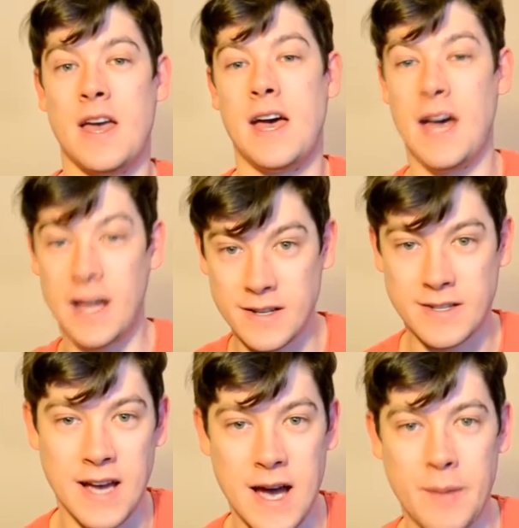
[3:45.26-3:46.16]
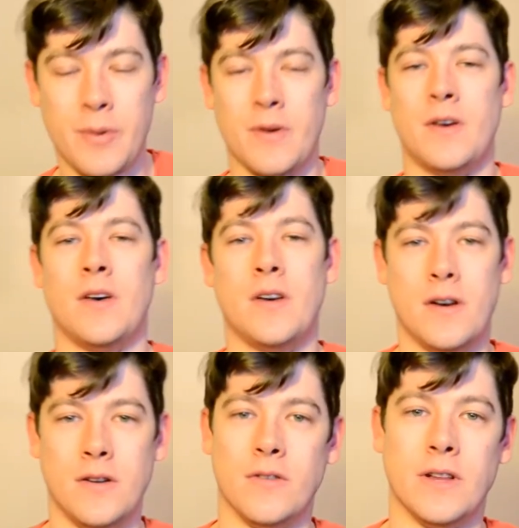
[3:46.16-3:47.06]
and a tap
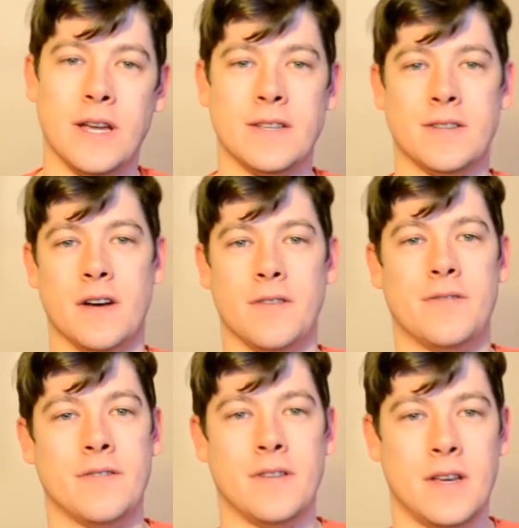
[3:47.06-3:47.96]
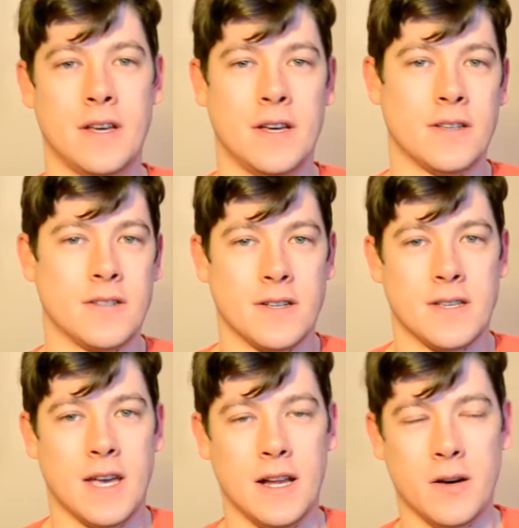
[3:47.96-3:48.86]
and all of that stuff. It starts to
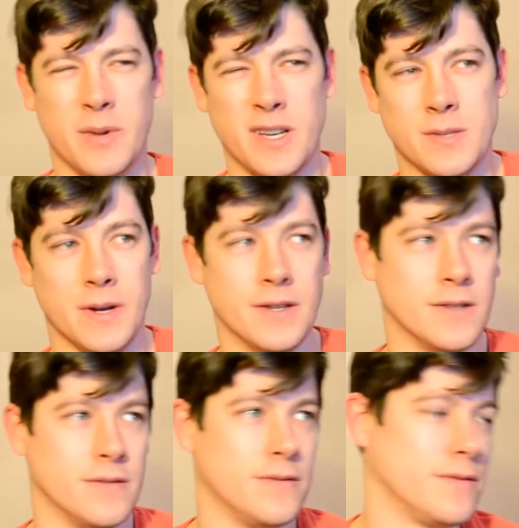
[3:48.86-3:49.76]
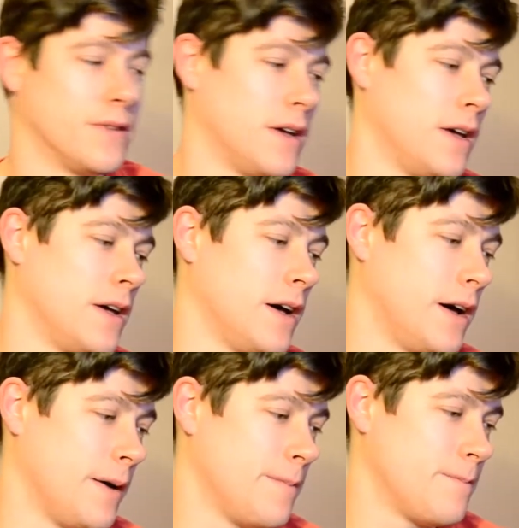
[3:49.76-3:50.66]
get a little bit expensive,
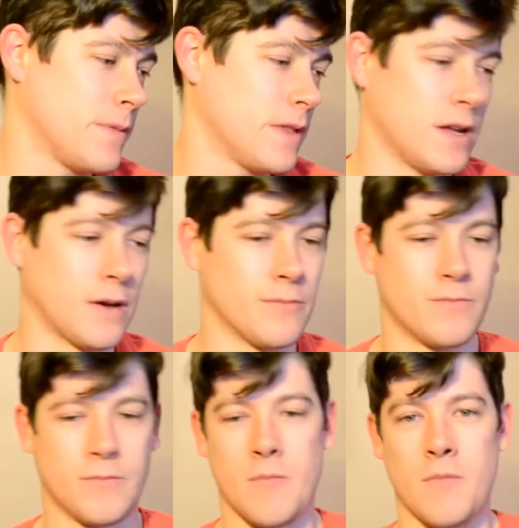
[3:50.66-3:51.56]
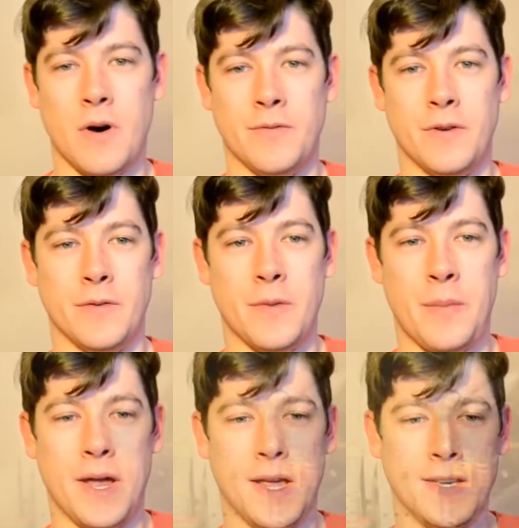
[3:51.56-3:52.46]
and I'm mindful of the
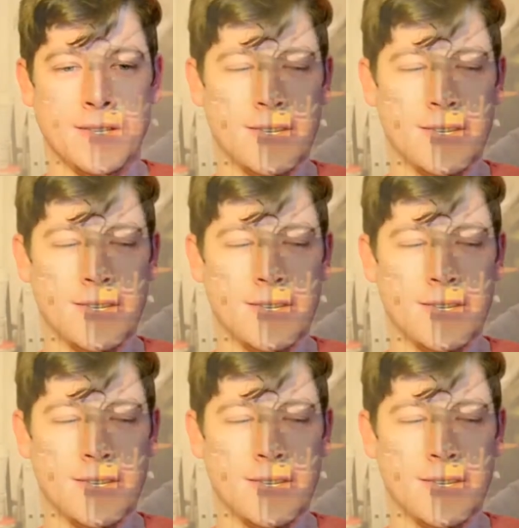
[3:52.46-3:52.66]
pennies.